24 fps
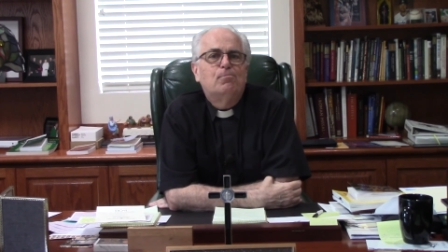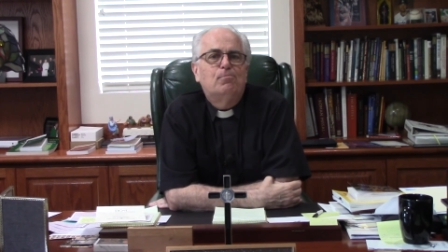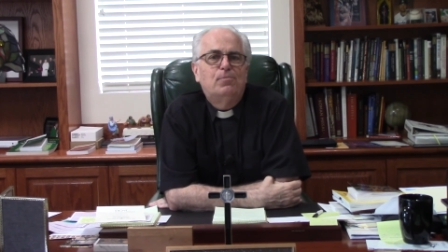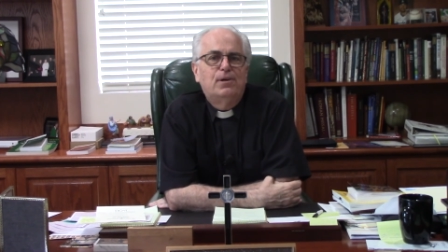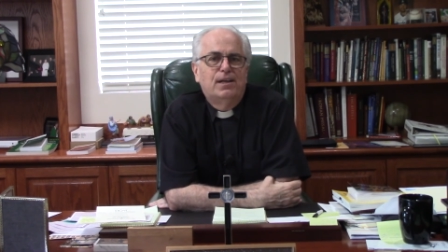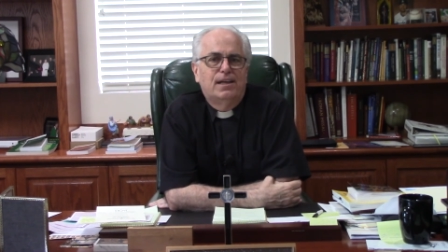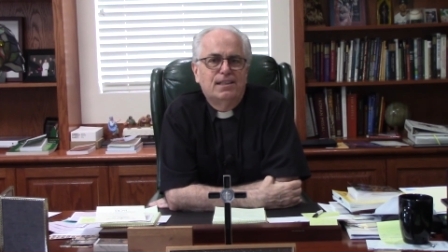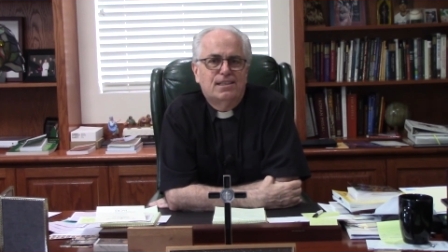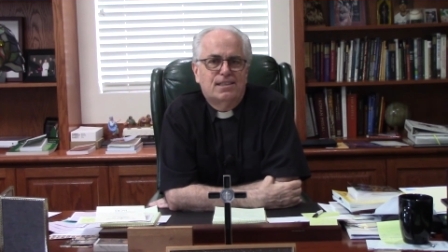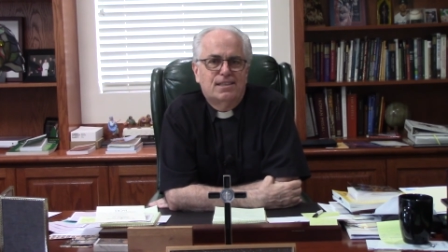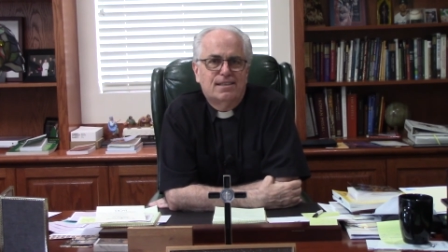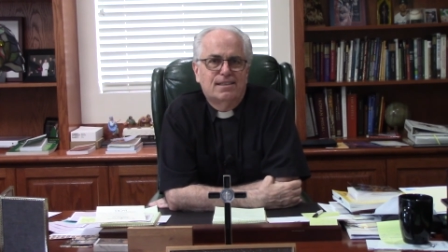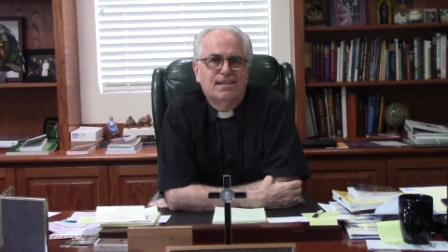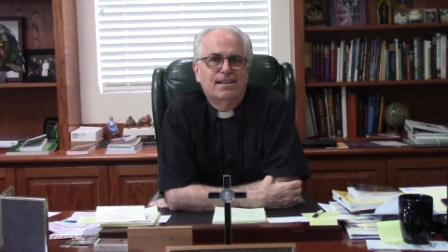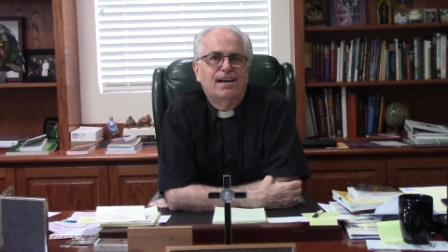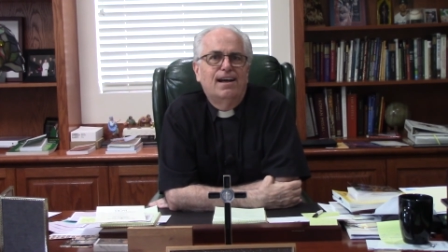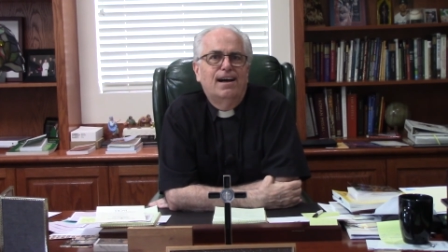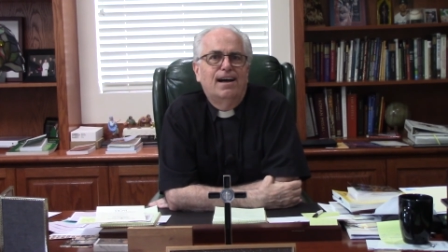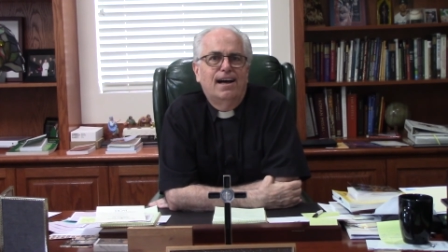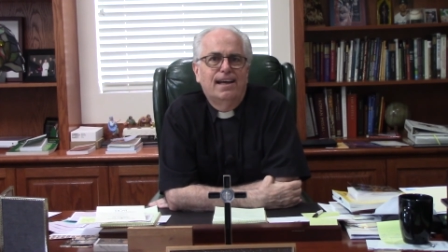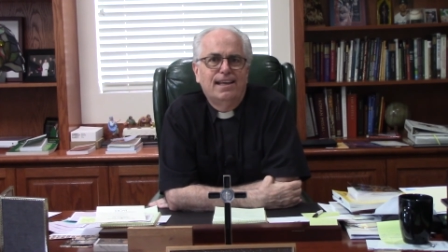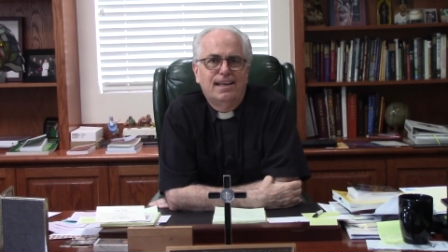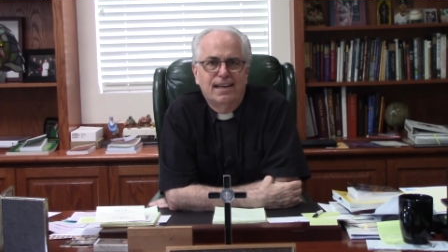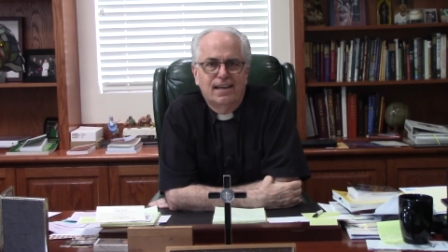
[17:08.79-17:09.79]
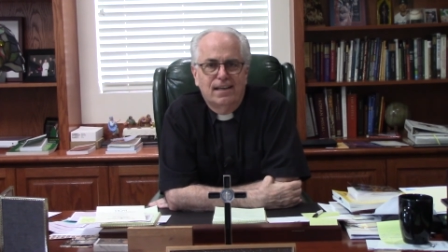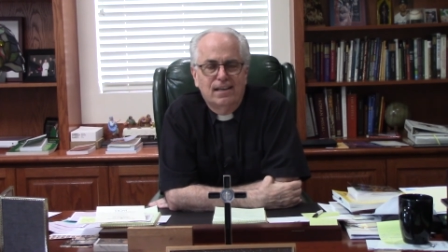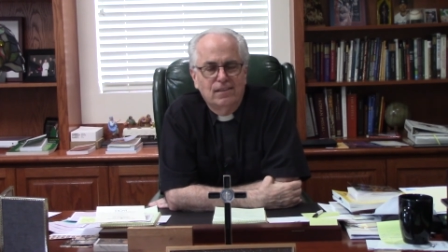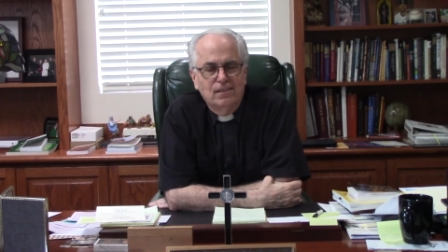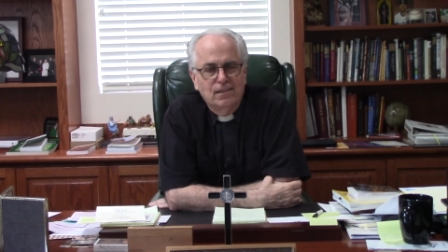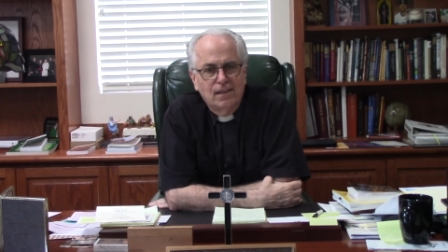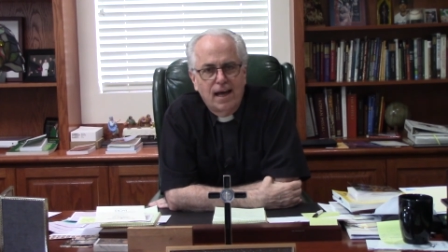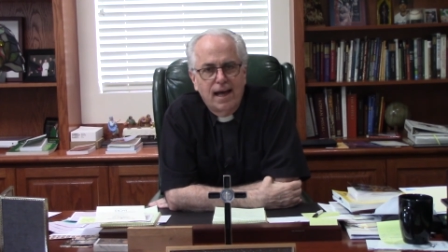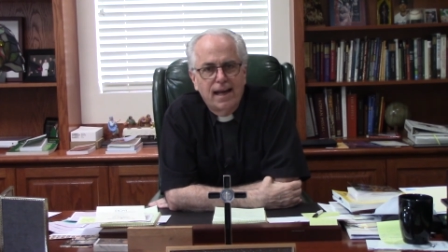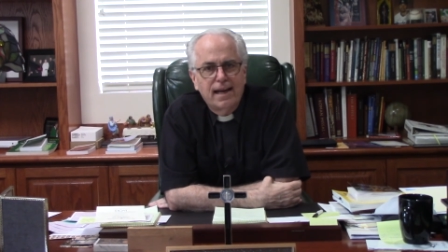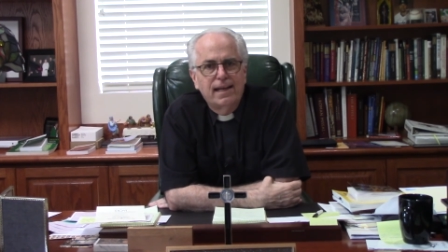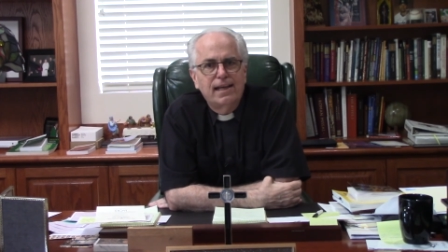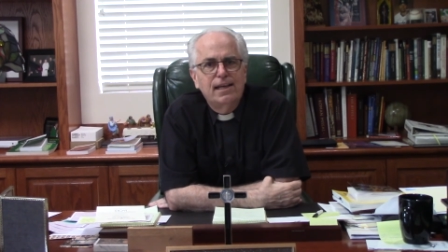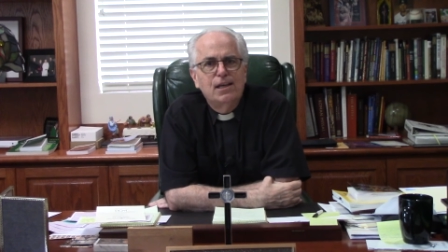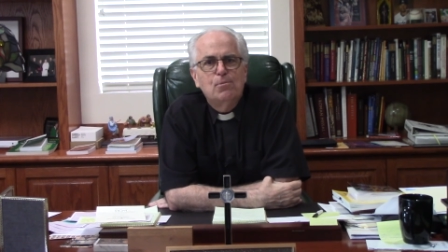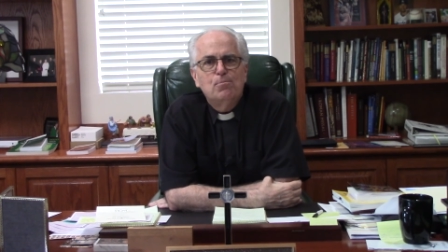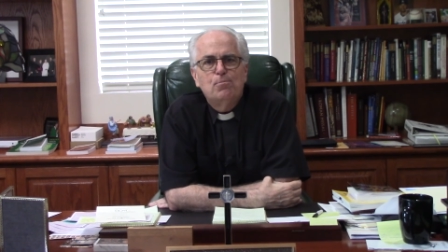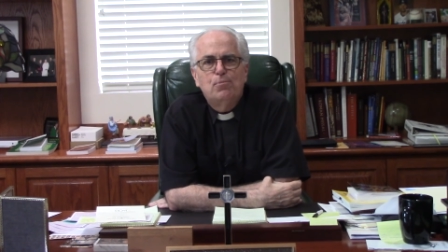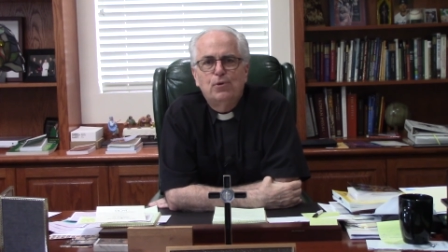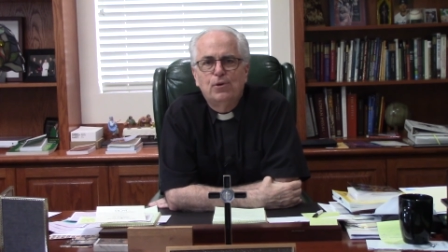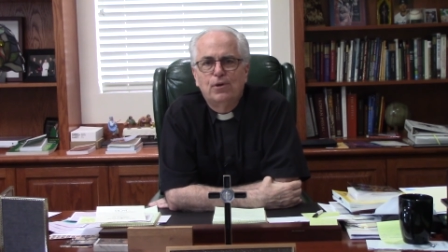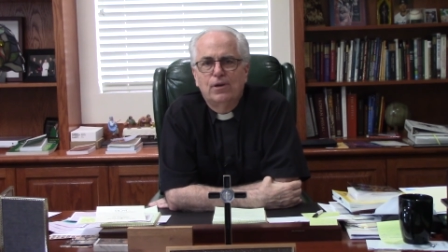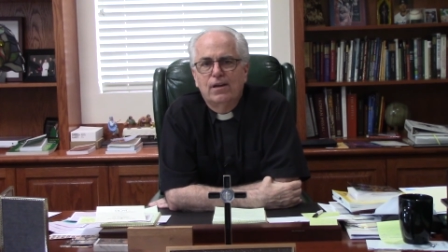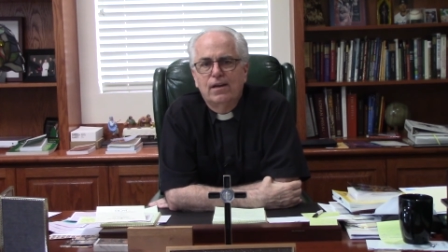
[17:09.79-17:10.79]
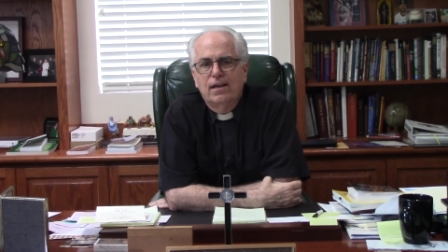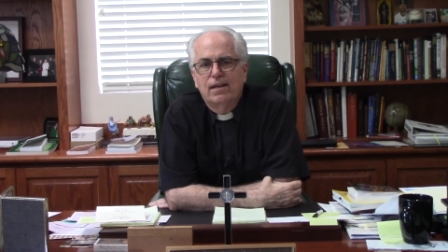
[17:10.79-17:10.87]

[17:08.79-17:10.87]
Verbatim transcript: but it's I get a lot of input,